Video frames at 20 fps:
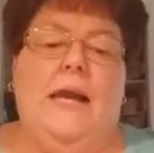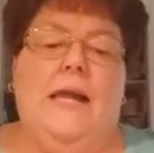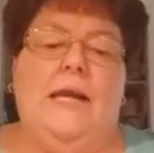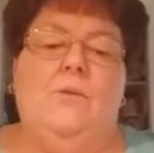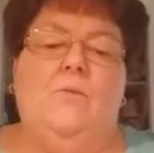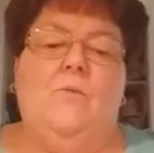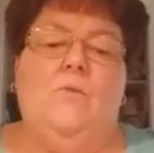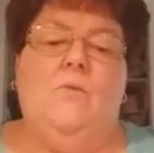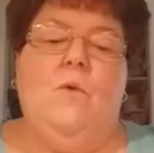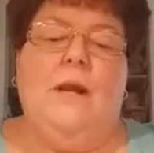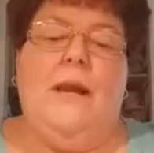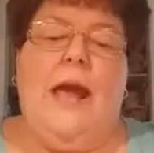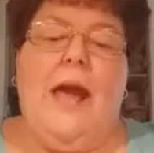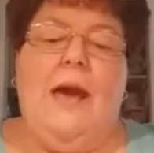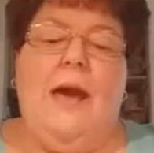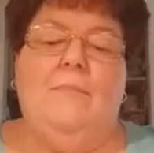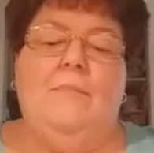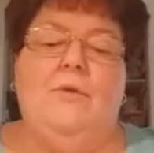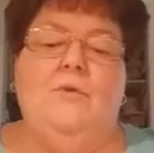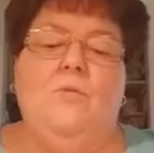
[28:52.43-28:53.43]
And what
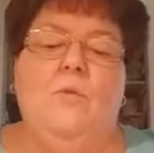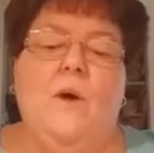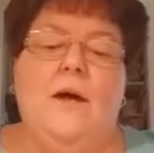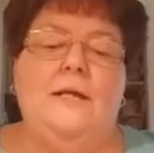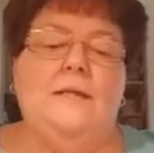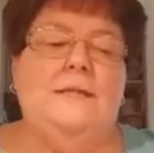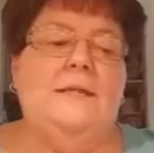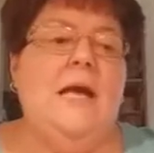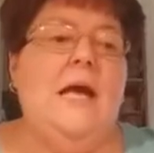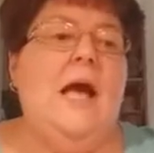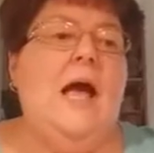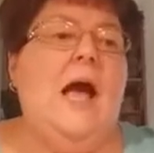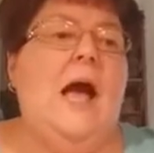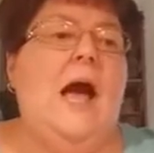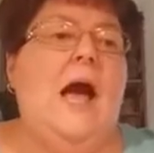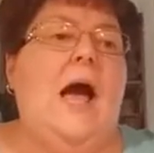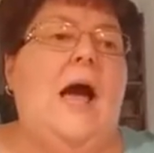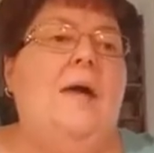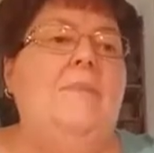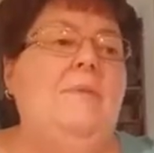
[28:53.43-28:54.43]
happened was
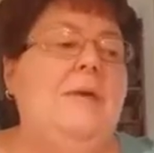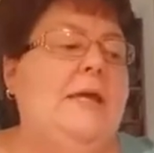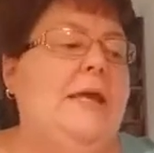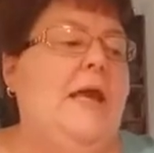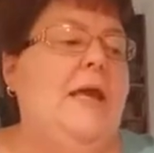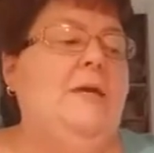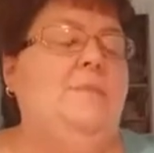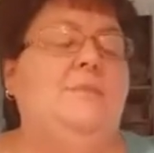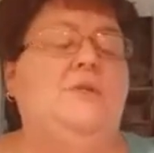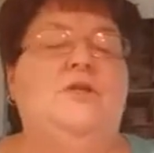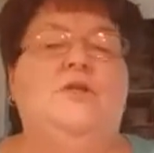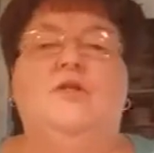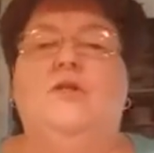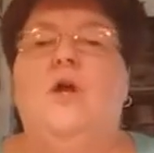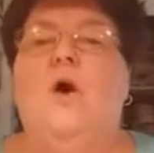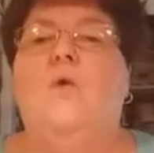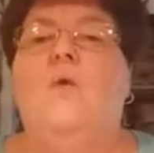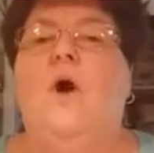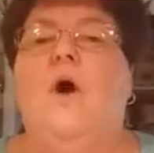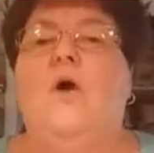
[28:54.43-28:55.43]
I became
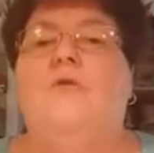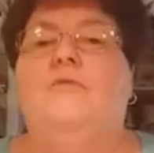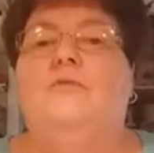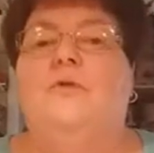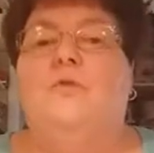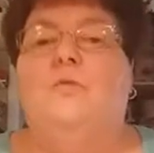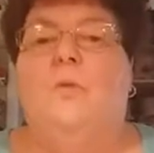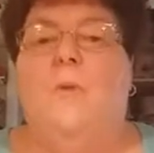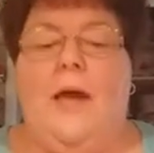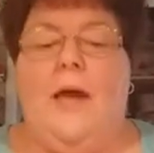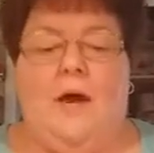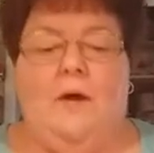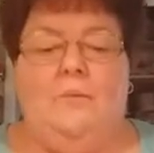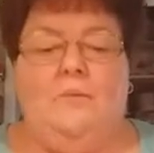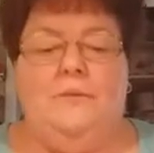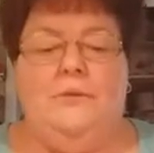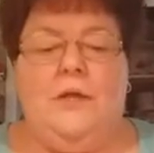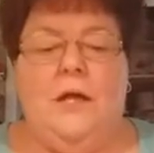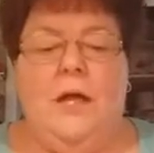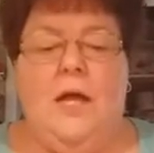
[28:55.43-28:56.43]
so
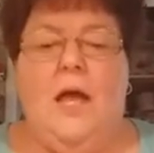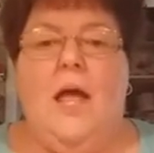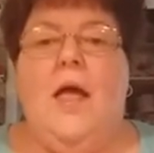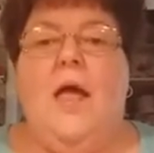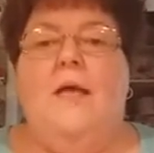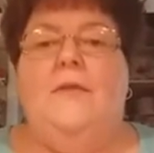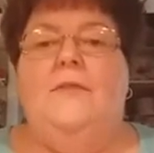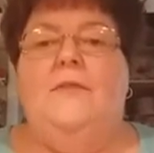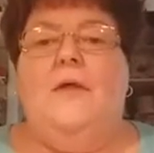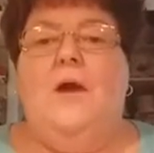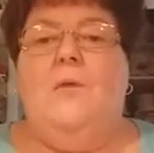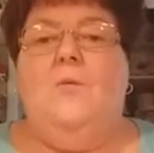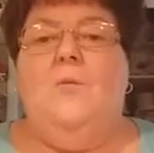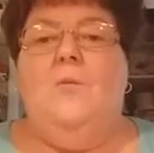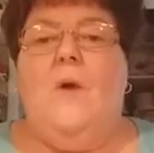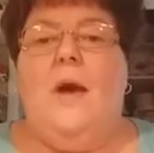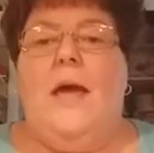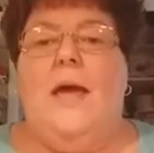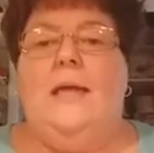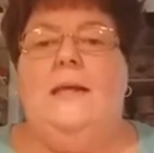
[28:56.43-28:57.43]
overwhelmed that
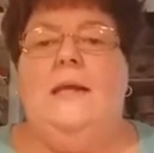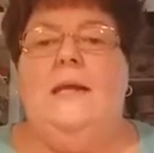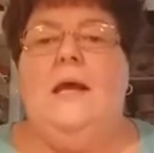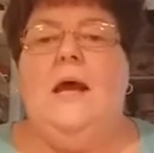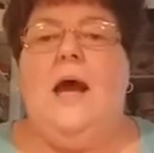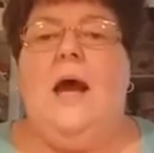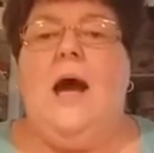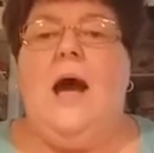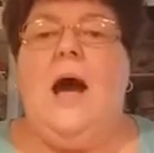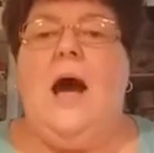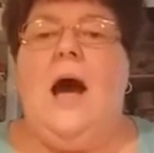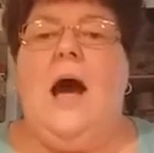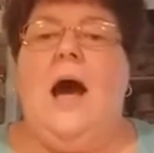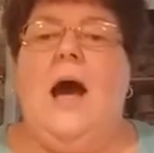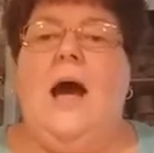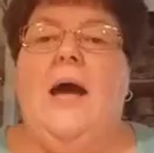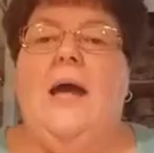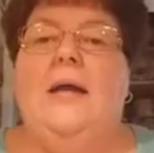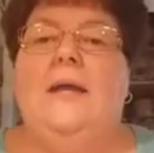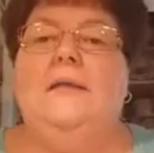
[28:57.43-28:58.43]
when
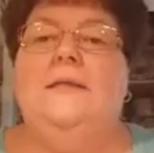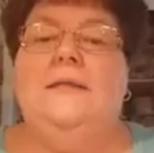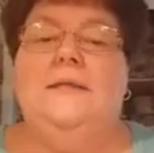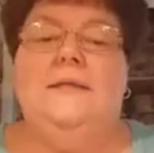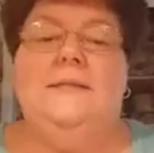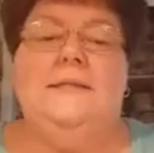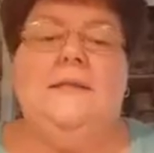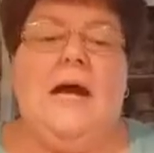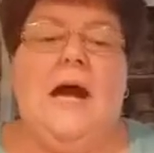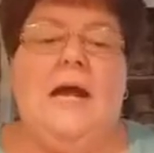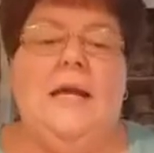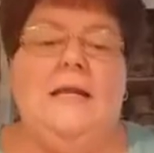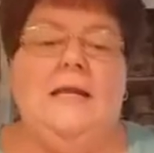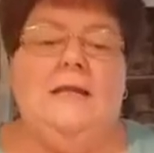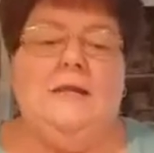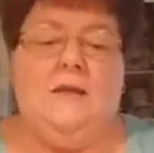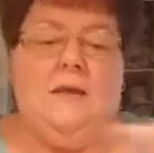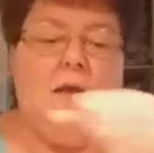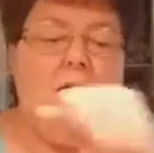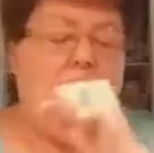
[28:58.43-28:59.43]
I
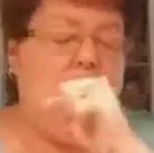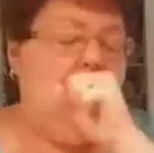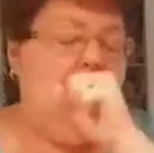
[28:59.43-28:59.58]
decided